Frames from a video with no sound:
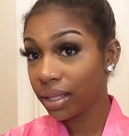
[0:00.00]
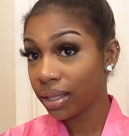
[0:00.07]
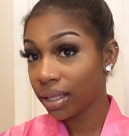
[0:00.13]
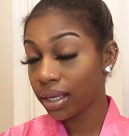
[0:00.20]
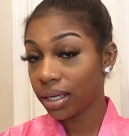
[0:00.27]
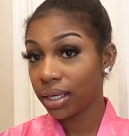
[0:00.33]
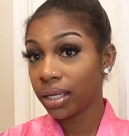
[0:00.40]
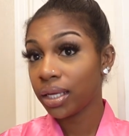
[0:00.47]

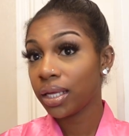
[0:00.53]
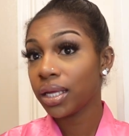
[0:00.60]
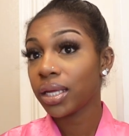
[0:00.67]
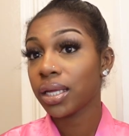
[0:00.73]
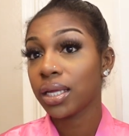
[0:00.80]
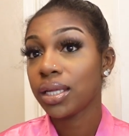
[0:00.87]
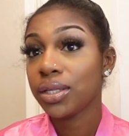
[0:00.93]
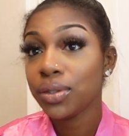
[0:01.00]
like,
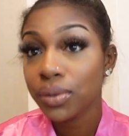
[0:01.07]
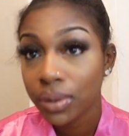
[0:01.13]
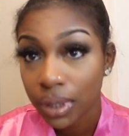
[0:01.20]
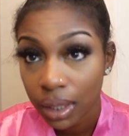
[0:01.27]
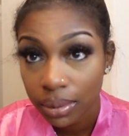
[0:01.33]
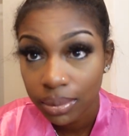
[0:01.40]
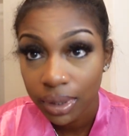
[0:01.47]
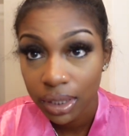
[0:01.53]
you
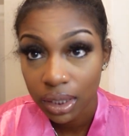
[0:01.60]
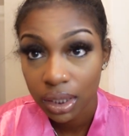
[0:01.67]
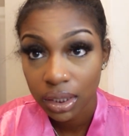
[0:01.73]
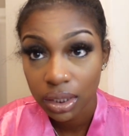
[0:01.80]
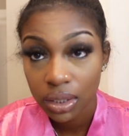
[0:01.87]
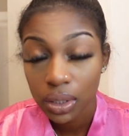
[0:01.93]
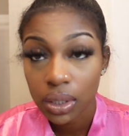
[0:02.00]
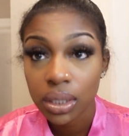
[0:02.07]
can't beat
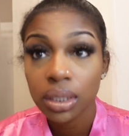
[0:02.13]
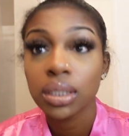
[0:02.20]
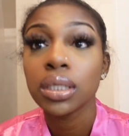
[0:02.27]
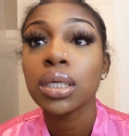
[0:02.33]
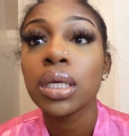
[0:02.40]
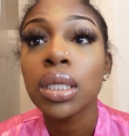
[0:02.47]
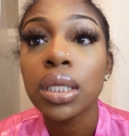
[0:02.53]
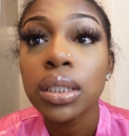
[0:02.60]
this, y'all.
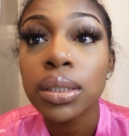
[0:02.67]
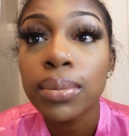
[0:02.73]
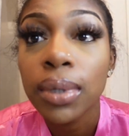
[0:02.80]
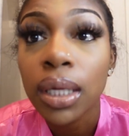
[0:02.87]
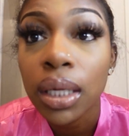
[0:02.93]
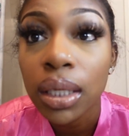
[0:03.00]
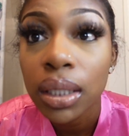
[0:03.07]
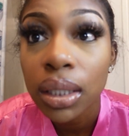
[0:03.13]
Look at this
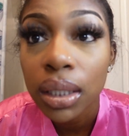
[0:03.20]
beat.